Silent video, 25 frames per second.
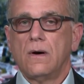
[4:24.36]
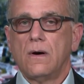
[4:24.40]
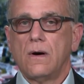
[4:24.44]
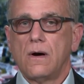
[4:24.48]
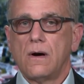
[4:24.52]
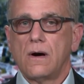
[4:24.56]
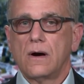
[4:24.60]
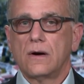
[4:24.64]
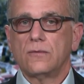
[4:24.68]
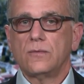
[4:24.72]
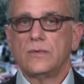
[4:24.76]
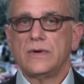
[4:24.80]

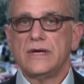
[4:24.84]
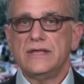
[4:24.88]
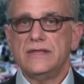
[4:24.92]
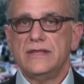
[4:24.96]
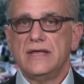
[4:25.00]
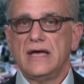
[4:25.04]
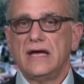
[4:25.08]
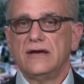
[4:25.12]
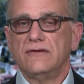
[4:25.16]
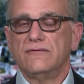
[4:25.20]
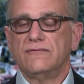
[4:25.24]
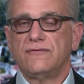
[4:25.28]
are we
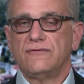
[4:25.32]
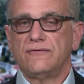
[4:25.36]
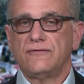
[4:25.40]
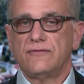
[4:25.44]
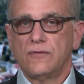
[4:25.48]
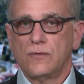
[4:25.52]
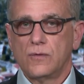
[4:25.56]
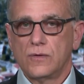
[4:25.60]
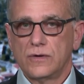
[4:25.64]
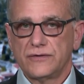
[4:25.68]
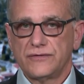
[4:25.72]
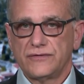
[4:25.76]
then
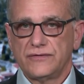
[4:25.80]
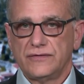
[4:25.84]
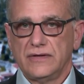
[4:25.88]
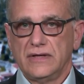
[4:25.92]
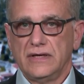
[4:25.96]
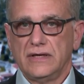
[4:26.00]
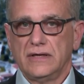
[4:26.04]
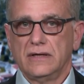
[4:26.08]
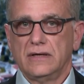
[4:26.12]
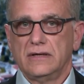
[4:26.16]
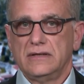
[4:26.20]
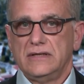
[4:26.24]

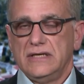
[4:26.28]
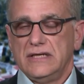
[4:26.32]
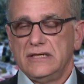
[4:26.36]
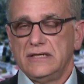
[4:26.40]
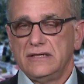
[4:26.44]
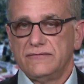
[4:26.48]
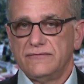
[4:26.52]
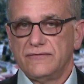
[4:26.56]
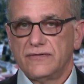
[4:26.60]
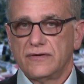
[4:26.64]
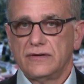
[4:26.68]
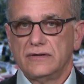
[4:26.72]
forcing,
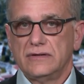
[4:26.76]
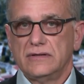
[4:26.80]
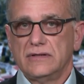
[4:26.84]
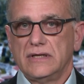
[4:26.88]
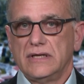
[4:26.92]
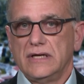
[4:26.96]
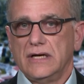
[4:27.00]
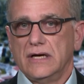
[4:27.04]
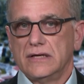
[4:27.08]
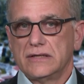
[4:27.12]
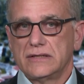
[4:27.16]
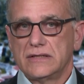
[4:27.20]

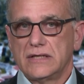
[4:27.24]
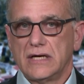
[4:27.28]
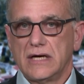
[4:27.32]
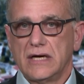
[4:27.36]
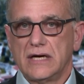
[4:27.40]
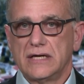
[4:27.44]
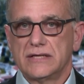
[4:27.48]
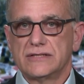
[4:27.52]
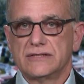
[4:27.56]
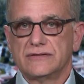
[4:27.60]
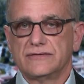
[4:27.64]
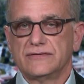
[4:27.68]
inadvertently,
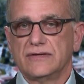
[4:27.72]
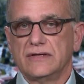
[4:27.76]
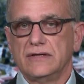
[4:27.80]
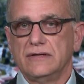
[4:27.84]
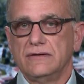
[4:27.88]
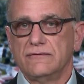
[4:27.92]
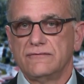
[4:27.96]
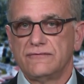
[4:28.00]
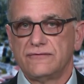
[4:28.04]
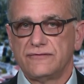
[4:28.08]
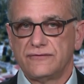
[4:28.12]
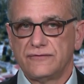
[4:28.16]
unconsciously
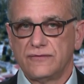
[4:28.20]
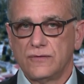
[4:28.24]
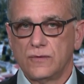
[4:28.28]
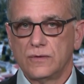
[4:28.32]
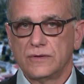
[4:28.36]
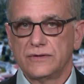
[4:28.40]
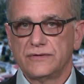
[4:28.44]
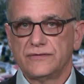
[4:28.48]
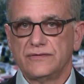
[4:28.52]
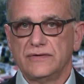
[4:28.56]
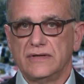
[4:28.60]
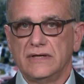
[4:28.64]

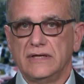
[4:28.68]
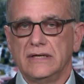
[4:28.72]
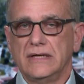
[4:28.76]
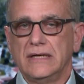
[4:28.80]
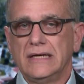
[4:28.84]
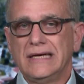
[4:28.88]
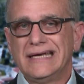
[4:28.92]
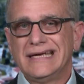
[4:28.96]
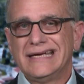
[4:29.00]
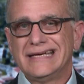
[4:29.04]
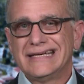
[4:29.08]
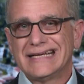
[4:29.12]
forcing
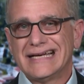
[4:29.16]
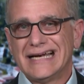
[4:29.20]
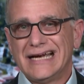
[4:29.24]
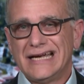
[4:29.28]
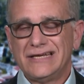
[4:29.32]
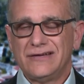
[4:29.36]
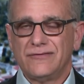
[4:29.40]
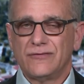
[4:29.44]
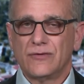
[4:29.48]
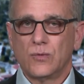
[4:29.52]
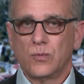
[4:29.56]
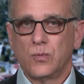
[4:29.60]

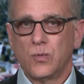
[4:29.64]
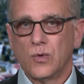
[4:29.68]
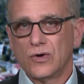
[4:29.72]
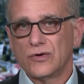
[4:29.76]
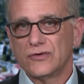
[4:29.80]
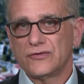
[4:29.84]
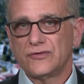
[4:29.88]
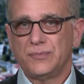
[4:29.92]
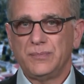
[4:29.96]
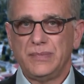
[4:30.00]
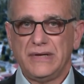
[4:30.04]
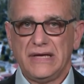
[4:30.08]
kind of the
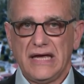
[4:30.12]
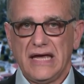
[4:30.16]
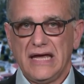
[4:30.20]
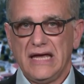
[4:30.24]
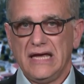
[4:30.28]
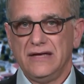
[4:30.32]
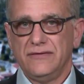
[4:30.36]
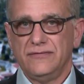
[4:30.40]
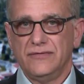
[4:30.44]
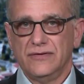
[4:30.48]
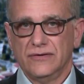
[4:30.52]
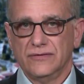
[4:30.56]
worst
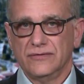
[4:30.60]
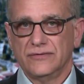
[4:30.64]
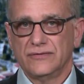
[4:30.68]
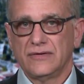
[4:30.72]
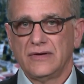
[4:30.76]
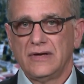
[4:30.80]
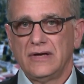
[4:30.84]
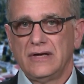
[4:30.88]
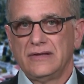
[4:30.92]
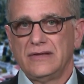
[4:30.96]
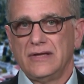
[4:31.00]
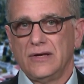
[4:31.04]
behaviors
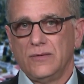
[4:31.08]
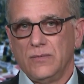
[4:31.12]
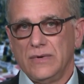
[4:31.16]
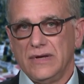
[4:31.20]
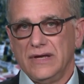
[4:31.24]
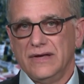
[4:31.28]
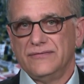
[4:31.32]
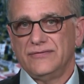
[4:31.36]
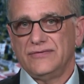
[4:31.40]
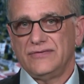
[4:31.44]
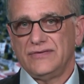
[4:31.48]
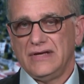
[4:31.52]
that we
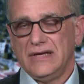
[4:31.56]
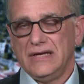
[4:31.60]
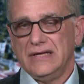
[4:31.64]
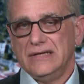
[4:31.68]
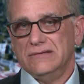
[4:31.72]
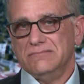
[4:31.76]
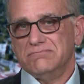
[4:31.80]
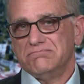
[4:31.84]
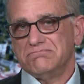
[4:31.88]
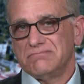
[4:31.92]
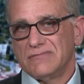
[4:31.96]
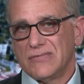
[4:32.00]
have
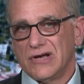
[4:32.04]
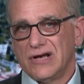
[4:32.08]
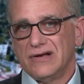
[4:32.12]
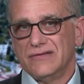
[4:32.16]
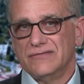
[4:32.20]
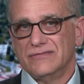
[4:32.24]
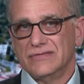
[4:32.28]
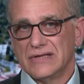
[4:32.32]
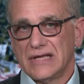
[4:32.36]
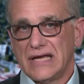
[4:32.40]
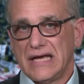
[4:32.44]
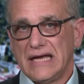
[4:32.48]
seen
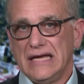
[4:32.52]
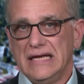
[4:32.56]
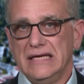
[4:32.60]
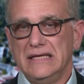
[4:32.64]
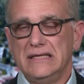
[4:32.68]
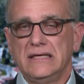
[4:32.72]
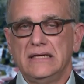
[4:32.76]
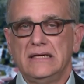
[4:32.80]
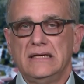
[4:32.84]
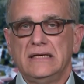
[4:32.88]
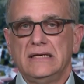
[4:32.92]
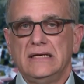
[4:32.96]
of
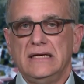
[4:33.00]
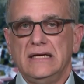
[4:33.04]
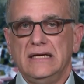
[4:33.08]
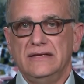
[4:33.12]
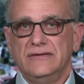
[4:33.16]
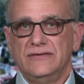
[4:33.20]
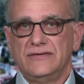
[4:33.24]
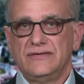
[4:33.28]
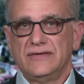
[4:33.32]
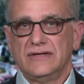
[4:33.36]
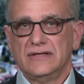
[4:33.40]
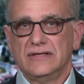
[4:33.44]
late
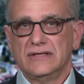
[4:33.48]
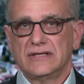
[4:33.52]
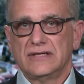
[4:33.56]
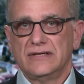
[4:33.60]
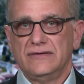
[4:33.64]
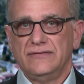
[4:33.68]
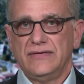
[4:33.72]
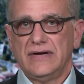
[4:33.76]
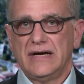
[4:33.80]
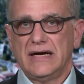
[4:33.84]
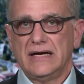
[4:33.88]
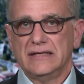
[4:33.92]
in
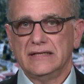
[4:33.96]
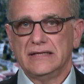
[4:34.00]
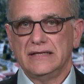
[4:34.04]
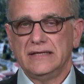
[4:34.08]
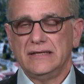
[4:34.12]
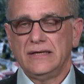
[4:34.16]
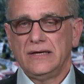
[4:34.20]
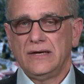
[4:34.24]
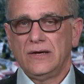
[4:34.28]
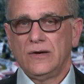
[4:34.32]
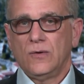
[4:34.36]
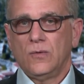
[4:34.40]
Silicon Valley,
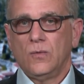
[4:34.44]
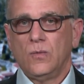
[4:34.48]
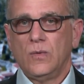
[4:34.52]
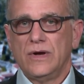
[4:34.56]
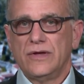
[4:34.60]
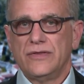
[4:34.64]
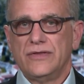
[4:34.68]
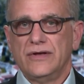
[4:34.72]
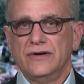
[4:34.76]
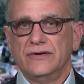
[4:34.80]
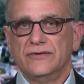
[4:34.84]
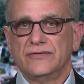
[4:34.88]

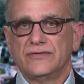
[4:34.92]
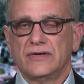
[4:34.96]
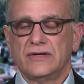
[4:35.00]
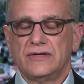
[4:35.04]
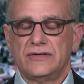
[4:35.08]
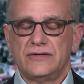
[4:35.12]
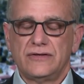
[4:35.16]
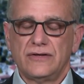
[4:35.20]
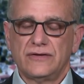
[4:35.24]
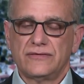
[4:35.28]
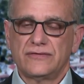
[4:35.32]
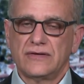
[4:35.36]
where there's
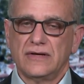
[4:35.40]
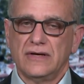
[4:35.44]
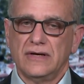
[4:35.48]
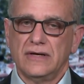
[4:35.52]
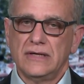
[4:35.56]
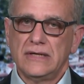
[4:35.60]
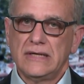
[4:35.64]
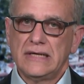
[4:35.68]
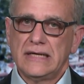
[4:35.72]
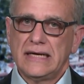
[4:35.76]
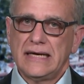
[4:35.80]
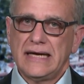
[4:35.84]
just a
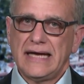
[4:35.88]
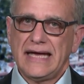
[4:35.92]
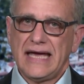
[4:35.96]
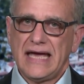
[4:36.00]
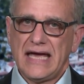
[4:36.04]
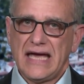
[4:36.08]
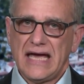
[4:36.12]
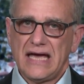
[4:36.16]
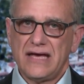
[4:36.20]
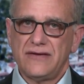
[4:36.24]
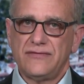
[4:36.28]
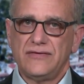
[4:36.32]

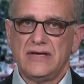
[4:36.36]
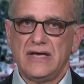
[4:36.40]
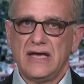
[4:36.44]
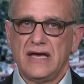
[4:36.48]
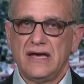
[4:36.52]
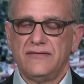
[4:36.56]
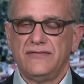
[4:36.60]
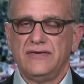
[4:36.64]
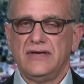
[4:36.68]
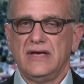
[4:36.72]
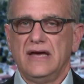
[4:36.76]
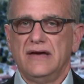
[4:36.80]
heavy,
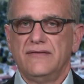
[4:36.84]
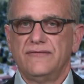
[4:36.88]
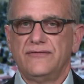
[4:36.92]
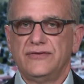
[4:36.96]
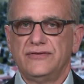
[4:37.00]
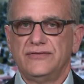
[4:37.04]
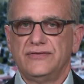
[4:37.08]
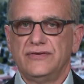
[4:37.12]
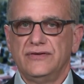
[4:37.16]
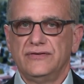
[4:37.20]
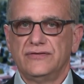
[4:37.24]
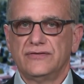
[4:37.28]
heavy
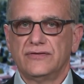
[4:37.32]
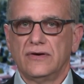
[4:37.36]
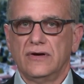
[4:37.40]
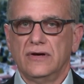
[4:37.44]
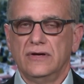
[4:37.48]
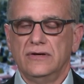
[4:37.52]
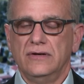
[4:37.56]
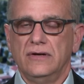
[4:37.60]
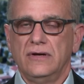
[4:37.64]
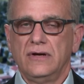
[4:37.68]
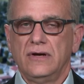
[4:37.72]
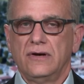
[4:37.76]
emphasis
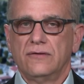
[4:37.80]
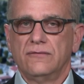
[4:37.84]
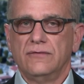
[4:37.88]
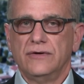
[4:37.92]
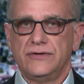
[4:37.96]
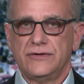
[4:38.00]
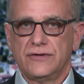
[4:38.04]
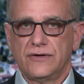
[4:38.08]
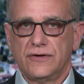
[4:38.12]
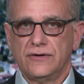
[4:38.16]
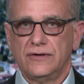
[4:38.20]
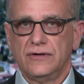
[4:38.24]
on
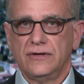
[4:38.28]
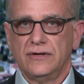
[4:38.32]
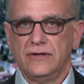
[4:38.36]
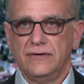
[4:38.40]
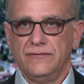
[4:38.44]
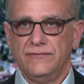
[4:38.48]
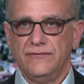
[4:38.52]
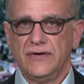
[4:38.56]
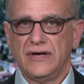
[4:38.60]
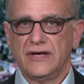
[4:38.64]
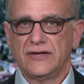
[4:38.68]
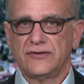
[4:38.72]
return on
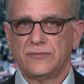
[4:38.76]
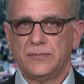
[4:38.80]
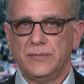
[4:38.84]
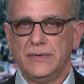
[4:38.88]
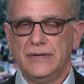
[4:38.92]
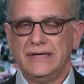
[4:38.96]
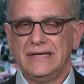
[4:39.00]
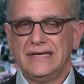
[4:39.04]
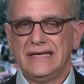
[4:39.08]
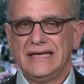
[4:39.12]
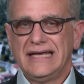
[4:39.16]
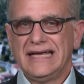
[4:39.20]

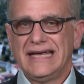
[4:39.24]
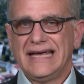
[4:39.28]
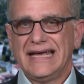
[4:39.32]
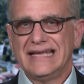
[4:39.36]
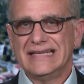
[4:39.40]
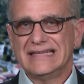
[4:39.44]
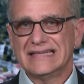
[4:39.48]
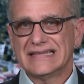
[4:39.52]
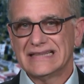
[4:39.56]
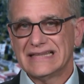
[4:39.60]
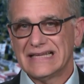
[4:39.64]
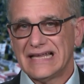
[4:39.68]
investment
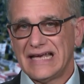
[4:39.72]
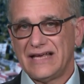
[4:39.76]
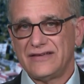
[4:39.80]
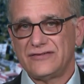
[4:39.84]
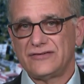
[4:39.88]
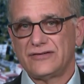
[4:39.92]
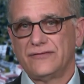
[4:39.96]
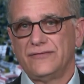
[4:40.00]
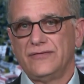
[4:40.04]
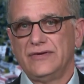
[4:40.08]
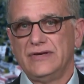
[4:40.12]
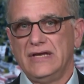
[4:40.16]
and
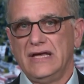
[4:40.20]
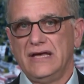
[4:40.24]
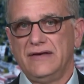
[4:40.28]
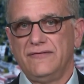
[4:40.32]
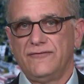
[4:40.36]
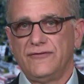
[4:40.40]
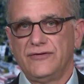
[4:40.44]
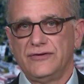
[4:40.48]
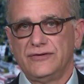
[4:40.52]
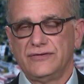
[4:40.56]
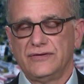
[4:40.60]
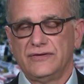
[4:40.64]
less of an
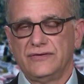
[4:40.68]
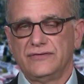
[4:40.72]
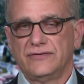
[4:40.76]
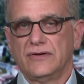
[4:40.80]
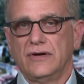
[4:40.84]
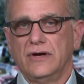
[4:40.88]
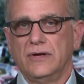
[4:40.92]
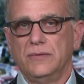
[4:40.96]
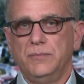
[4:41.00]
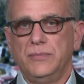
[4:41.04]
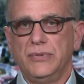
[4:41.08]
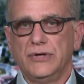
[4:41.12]
emphasis
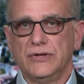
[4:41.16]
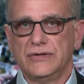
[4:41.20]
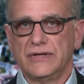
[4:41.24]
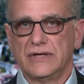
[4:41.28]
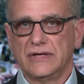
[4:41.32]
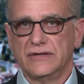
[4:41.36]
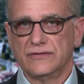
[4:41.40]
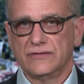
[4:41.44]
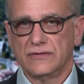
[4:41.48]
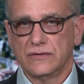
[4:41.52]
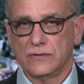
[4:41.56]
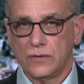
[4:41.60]
on
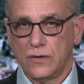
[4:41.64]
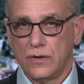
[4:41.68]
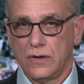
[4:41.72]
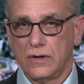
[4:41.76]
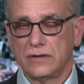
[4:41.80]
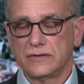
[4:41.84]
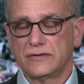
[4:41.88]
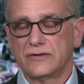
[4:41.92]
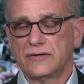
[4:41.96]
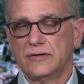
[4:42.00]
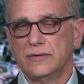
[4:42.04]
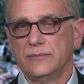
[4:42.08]
building a
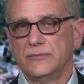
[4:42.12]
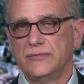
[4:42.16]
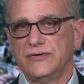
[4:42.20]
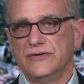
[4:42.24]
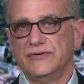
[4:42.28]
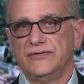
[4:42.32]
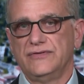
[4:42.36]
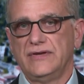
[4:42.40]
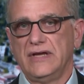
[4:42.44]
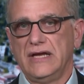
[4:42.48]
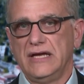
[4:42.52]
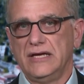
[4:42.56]
long-term
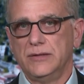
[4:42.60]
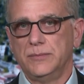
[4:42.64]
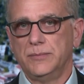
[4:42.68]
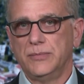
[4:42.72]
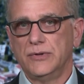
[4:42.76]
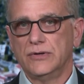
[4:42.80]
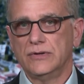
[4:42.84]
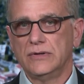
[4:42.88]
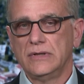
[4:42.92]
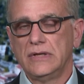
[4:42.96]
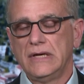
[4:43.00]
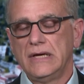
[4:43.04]

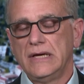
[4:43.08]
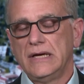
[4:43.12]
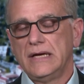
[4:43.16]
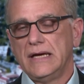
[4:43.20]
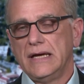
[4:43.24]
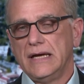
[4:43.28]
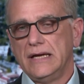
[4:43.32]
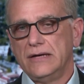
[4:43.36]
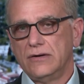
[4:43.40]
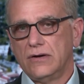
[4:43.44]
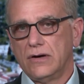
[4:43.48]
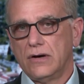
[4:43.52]
sustainable
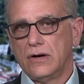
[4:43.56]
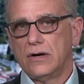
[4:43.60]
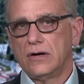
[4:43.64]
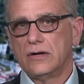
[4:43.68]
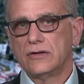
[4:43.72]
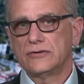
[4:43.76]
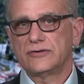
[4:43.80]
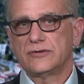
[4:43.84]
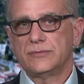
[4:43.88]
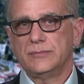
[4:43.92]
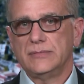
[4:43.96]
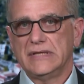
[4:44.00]
and
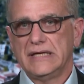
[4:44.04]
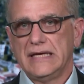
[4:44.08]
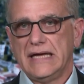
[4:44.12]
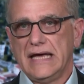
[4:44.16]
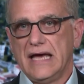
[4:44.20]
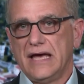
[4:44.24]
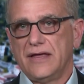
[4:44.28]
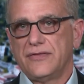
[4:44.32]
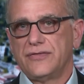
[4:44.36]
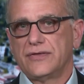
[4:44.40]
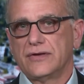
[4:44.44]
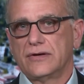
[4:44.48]
ultimately
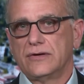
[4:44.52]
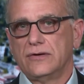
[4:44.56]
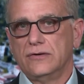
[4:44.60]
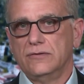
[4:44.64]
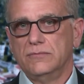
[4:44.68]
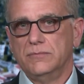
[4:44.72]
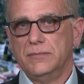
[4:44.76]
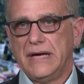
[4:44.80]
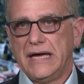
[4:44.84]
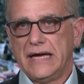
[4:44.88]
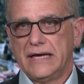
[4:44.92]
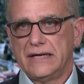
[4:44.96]
ethical,
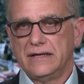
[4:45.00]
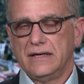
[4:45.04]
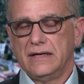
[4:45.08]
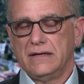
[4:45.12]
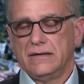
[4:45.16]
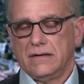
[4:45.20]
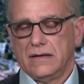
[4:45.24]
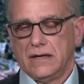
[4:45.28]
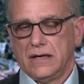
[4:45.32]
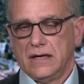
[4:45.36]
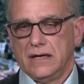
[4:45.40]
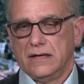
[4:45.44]

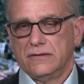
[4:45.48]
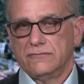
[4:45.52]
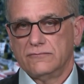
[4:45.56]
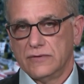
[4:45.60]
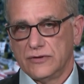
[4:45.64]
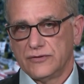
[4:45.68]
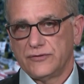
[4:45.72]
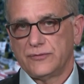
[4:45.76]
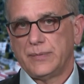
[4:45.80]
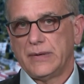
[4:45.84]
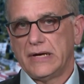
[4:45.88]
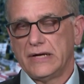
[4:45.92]

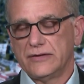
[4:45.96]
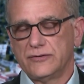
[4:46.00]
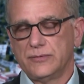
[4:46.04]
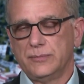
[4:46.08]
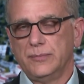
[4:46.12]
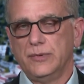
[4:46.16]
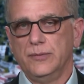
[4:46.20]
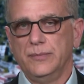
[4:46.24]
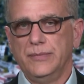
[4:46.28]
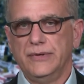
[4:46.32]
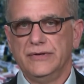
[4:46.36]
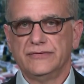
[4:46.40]

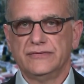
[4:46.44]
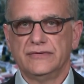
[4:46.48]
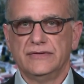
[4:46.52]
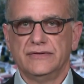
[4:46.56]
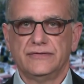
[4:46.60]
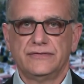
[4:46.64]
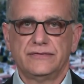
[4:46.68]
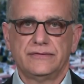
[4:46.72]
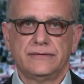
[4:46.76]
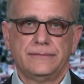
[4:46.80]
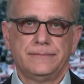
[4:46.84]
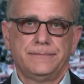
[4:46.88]
responsible
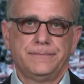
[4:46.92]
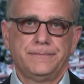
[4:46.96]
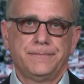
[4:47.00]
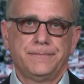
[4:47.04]
business.